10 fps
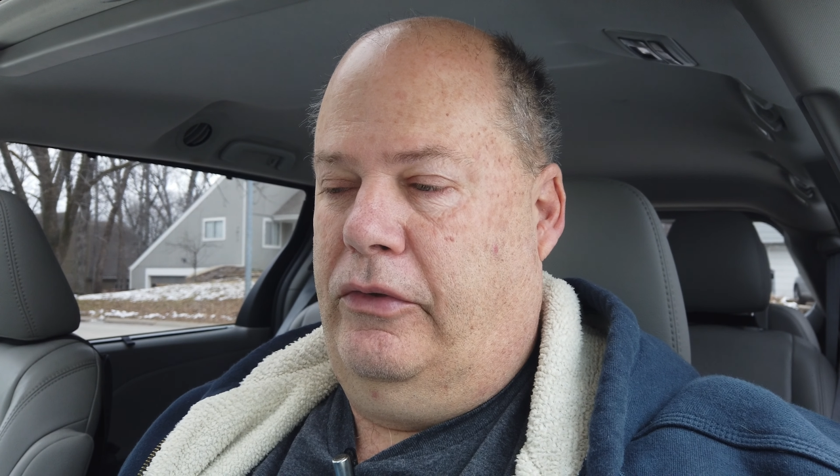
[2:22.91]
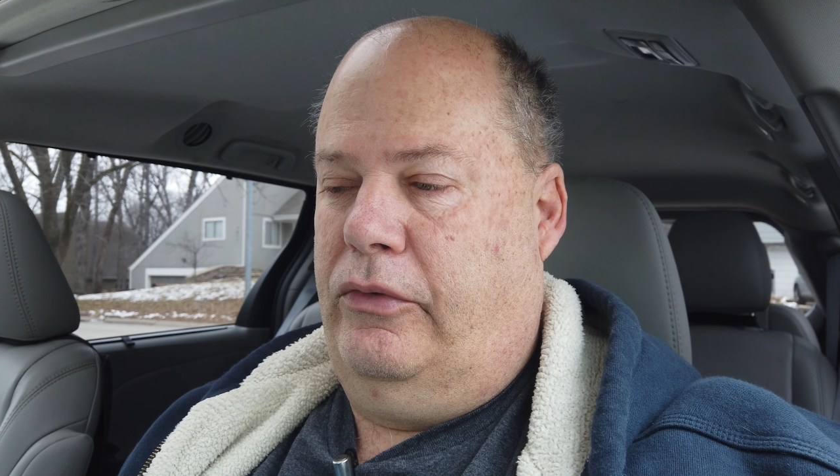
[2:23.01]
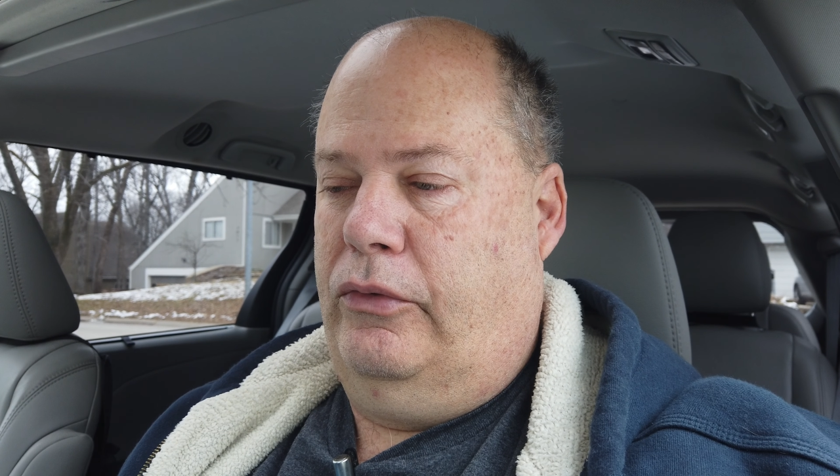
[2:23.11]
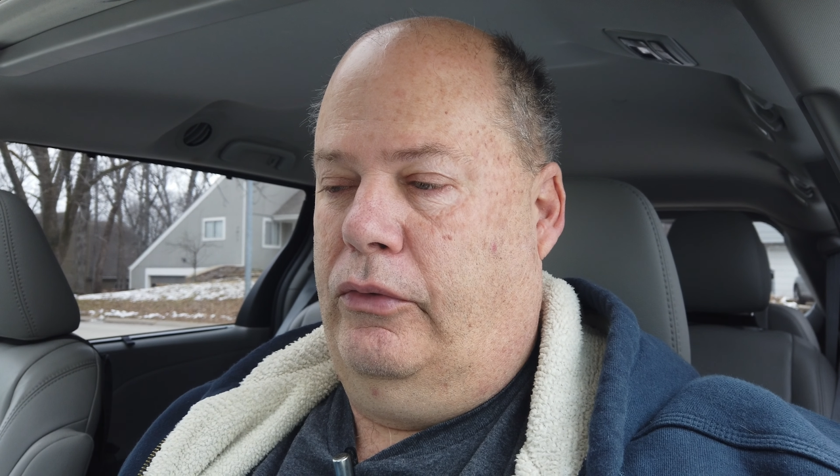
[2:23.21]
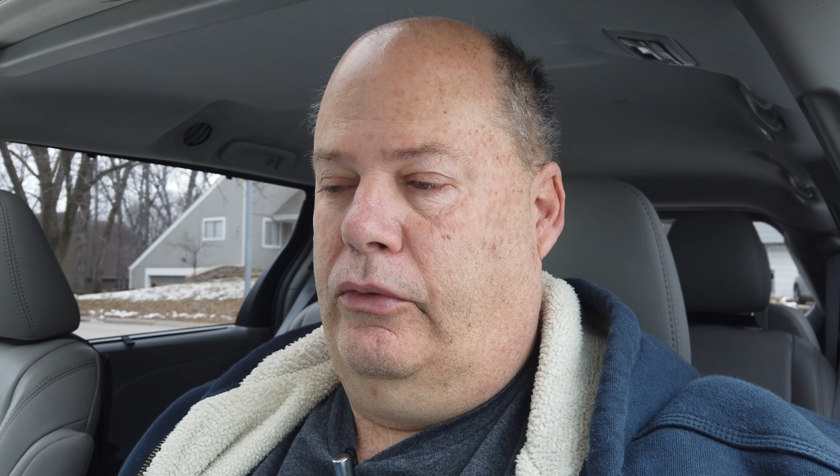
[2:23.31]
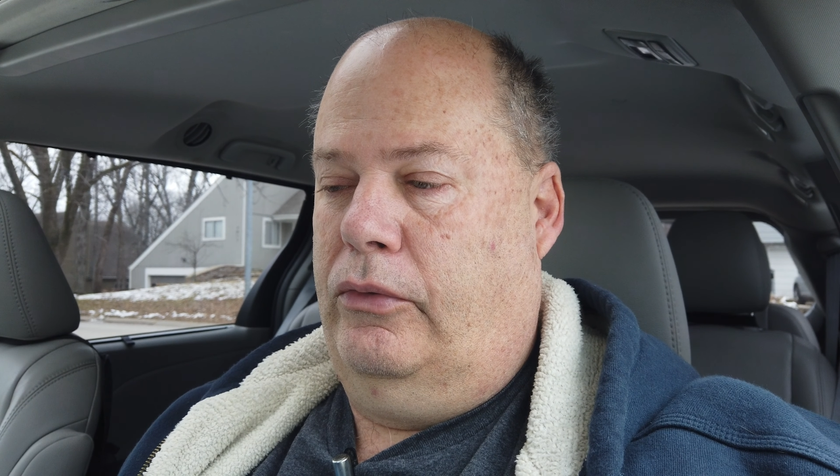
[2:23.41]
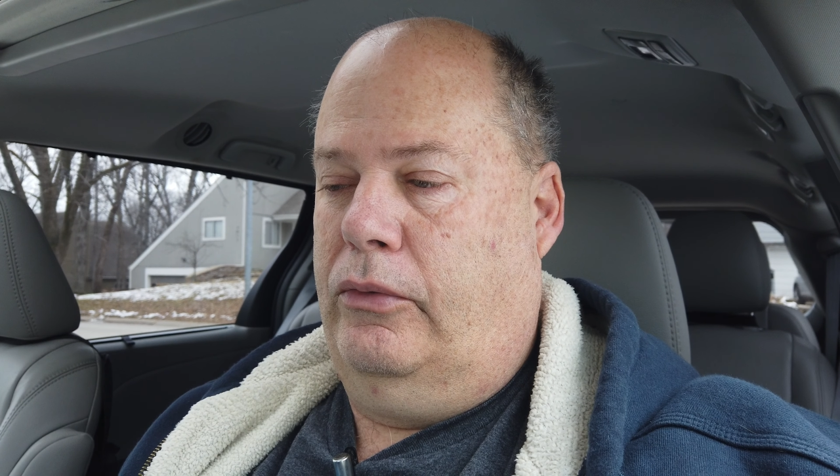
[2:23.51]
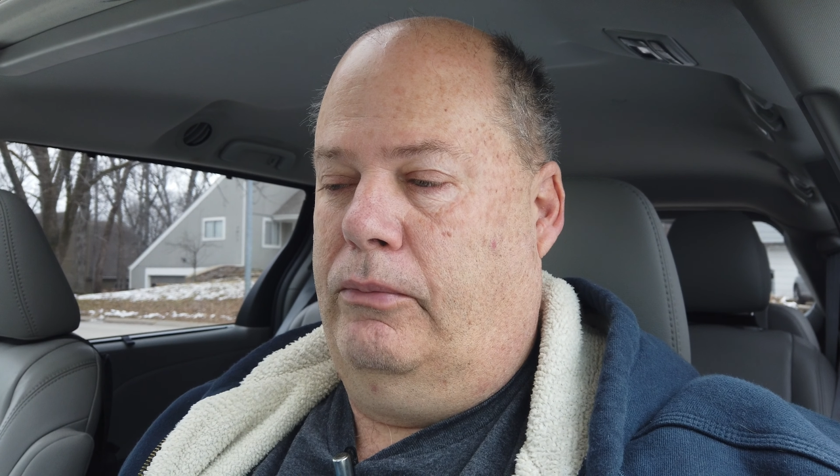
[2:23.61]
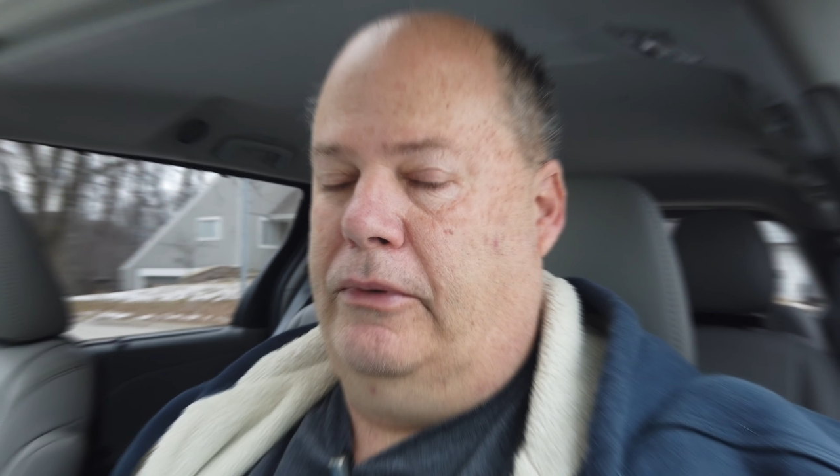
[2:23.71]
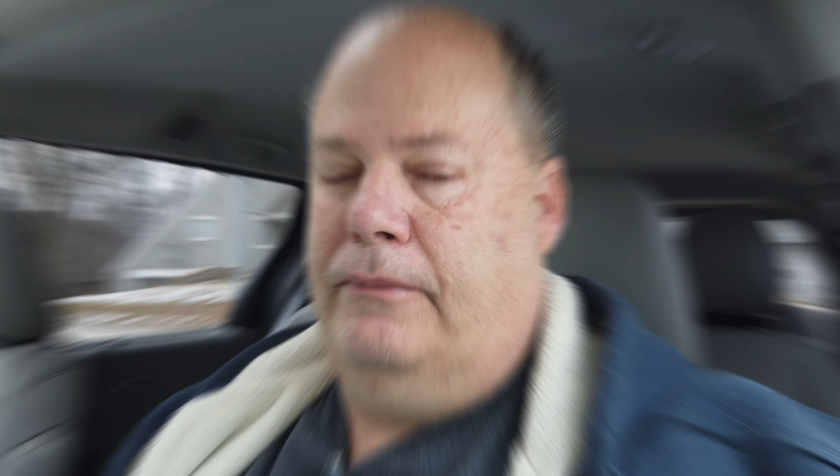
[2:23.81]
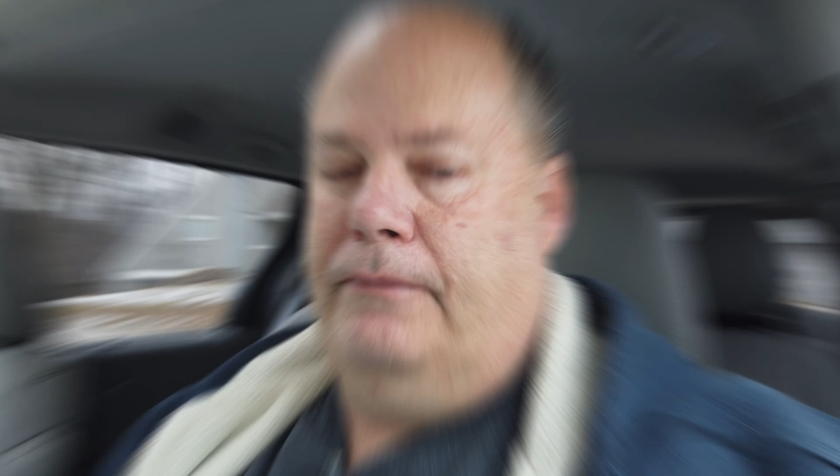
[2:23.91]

Soup.